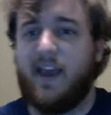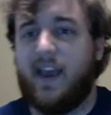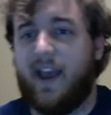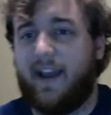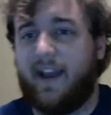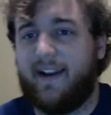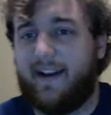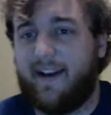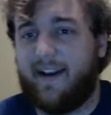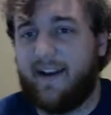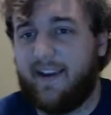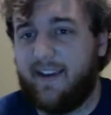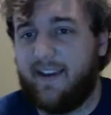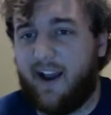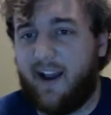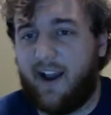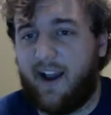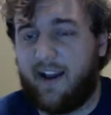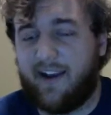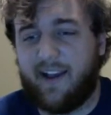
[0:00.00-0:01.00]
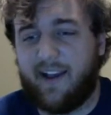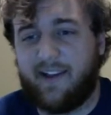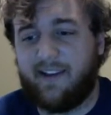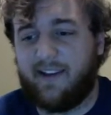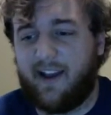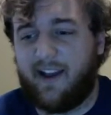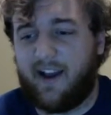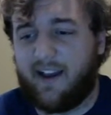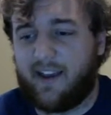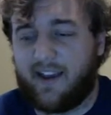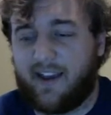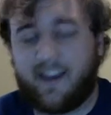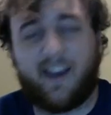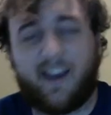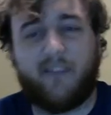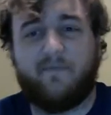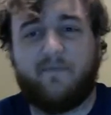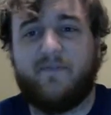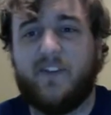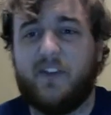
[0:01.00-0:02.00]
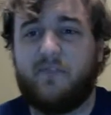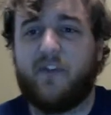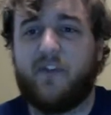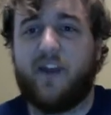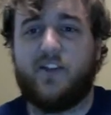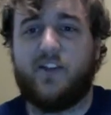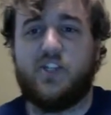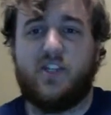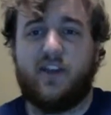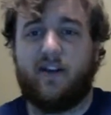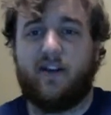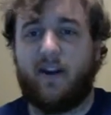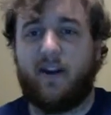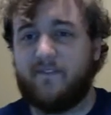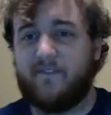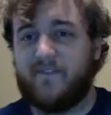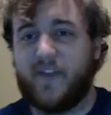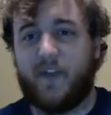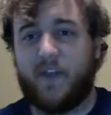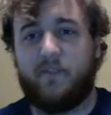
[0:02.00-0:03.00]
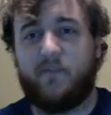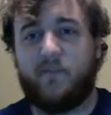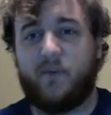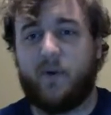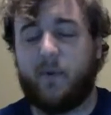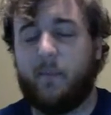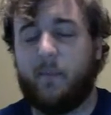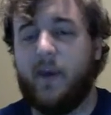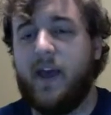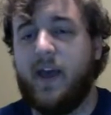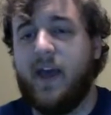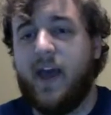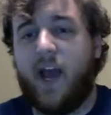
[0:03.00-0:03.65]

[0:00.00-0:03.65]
And I feel for Eiji there. I felt for him.